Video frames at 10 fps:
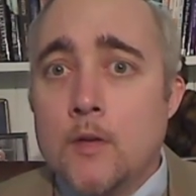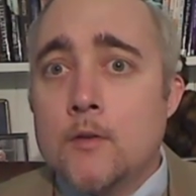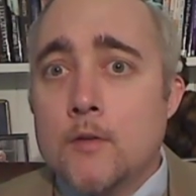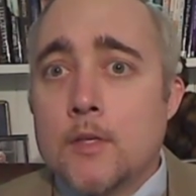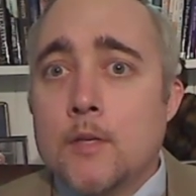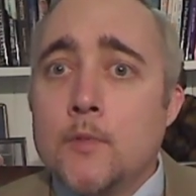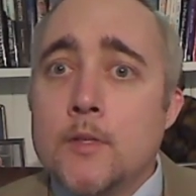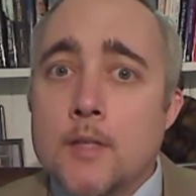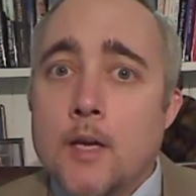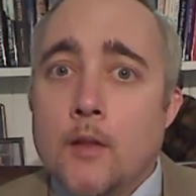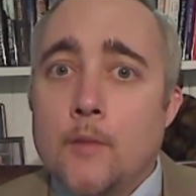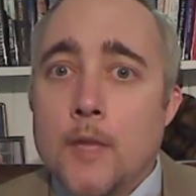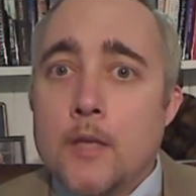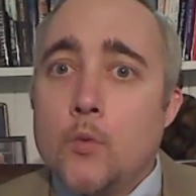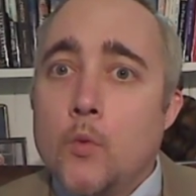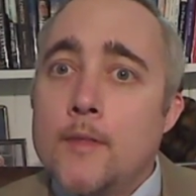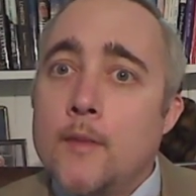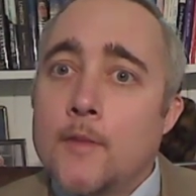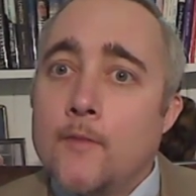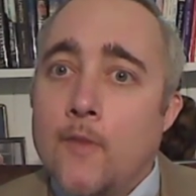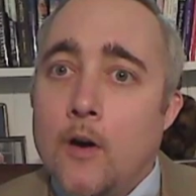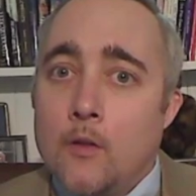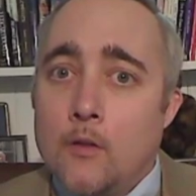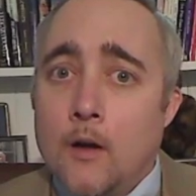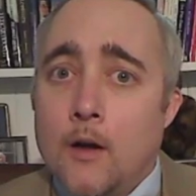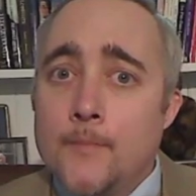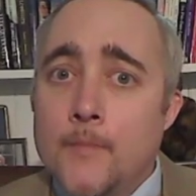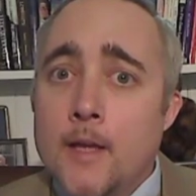You simply tell them that you want them to follow the law.